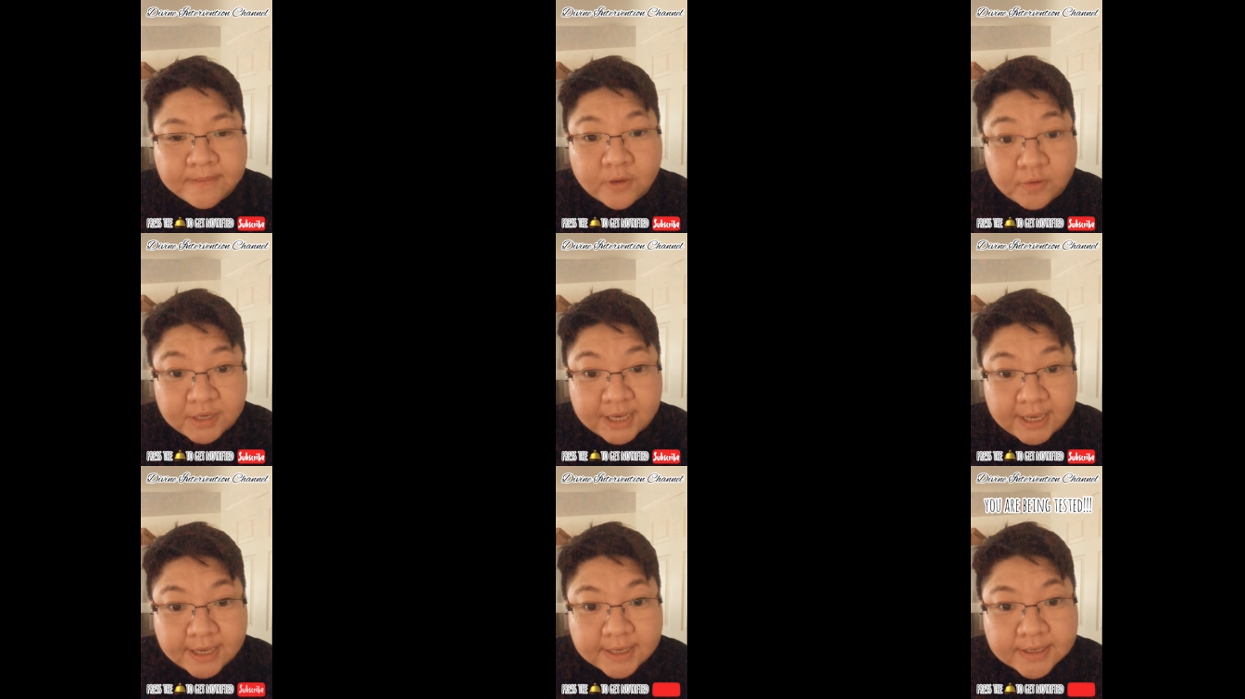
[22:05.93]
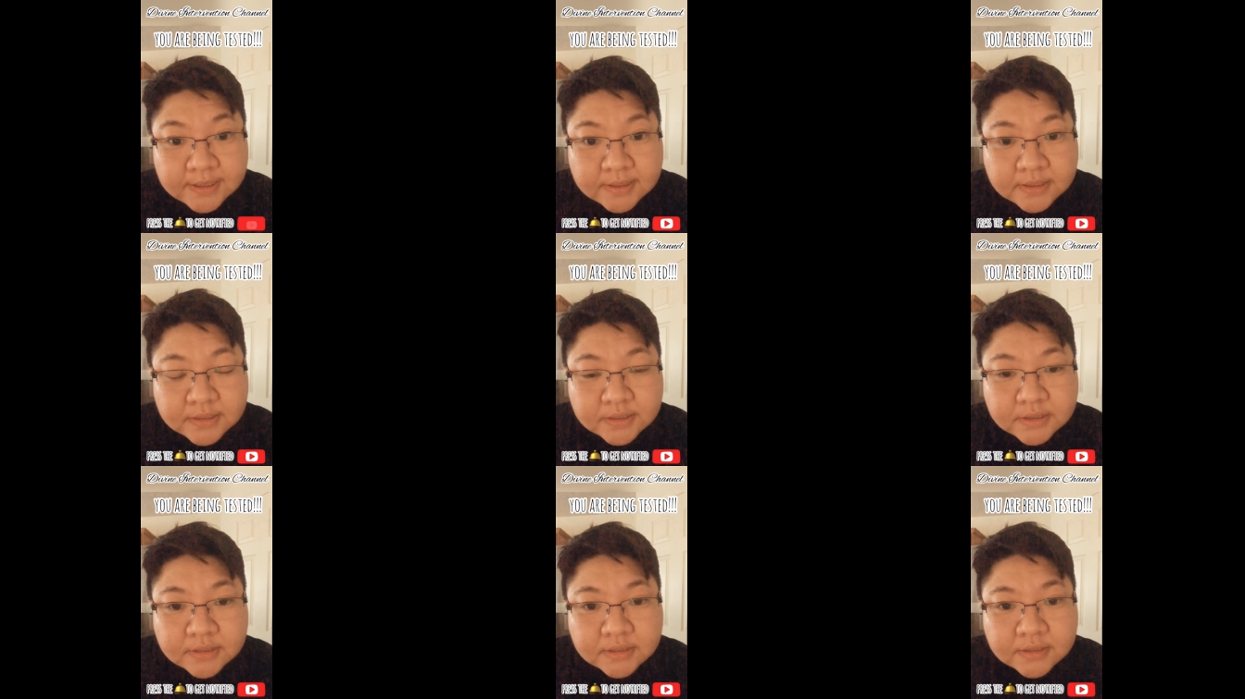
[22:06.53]
Okay?
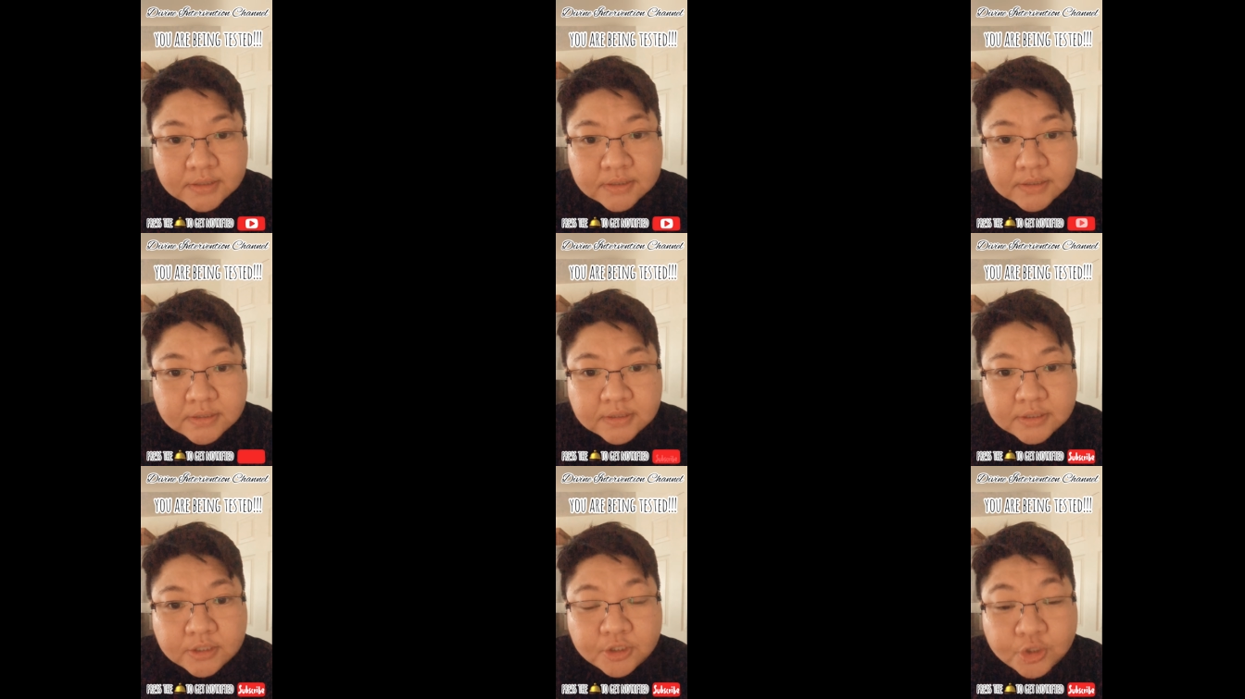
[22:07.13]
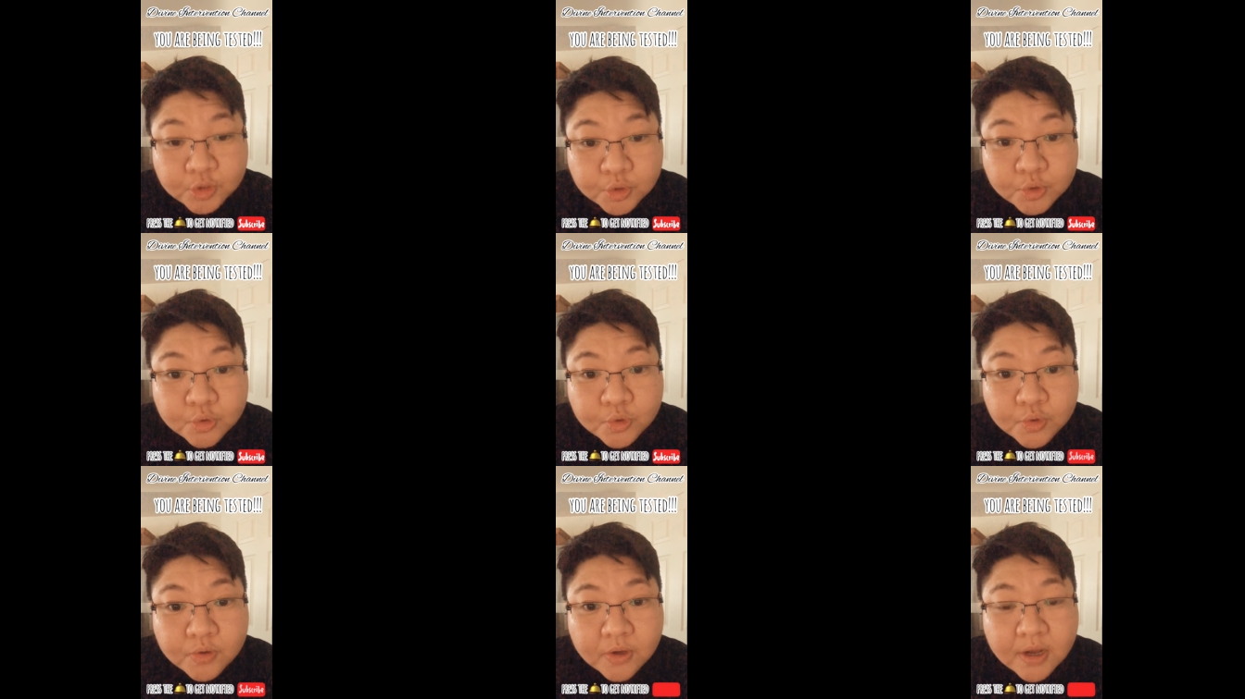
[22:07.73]

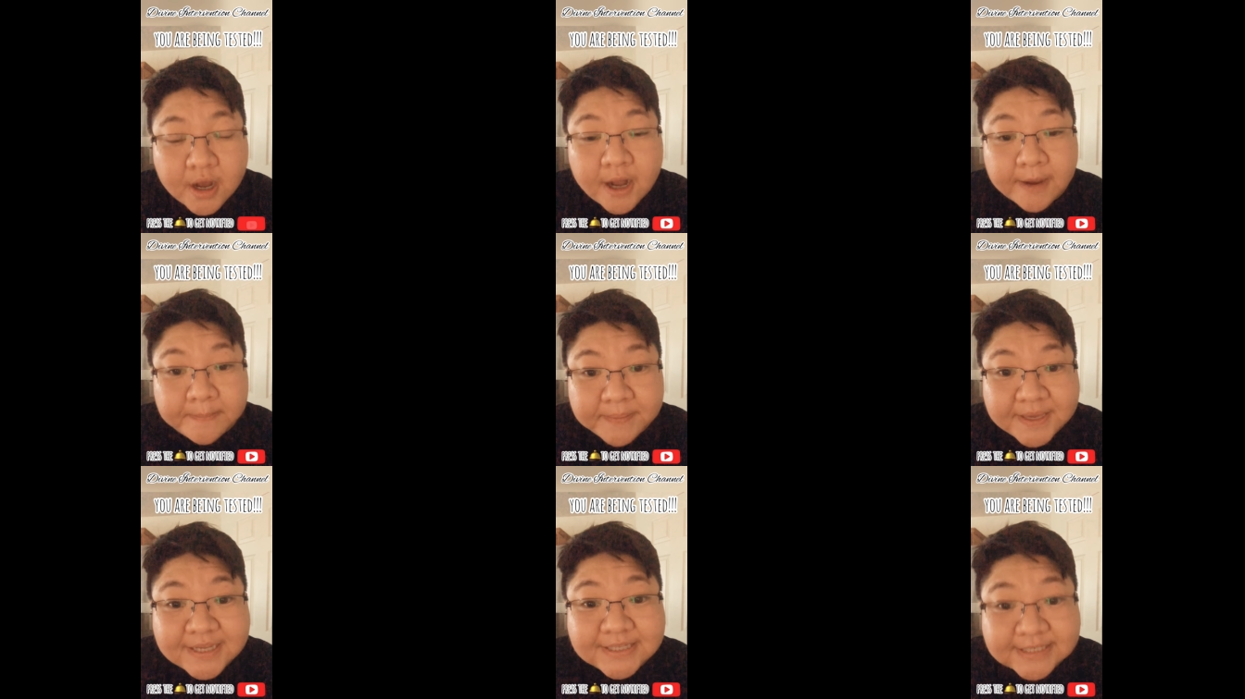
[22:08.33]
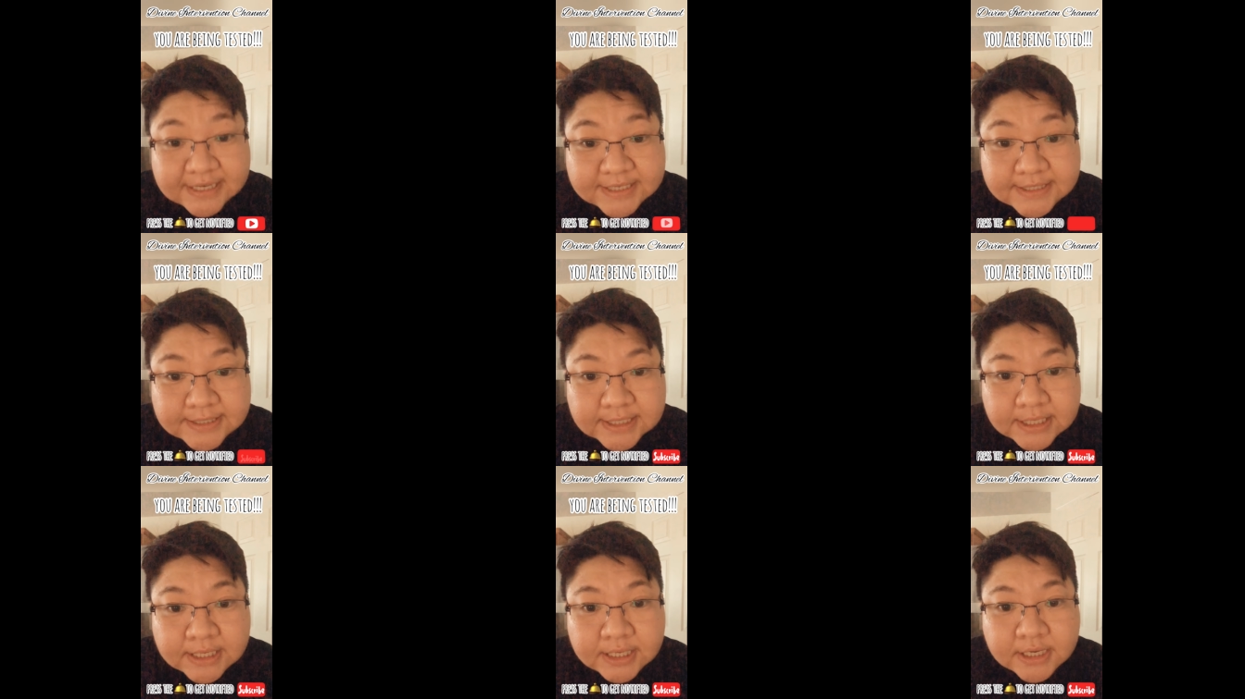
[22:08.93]
You are being
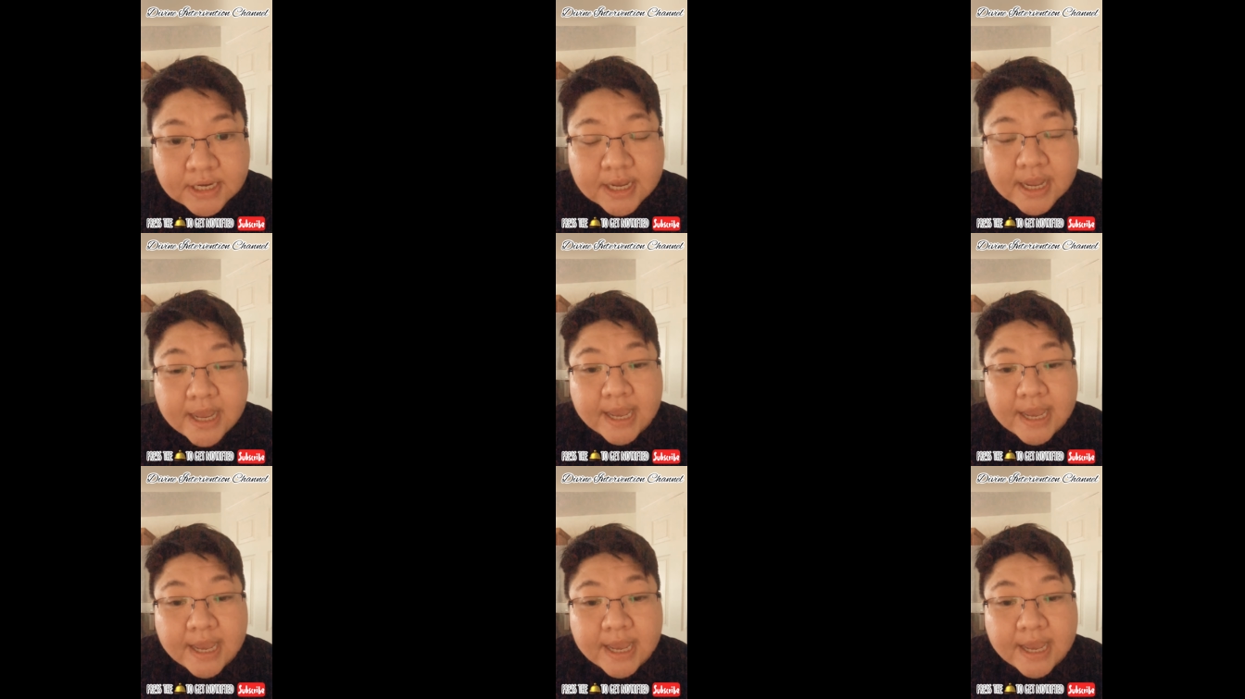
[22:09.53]
tested,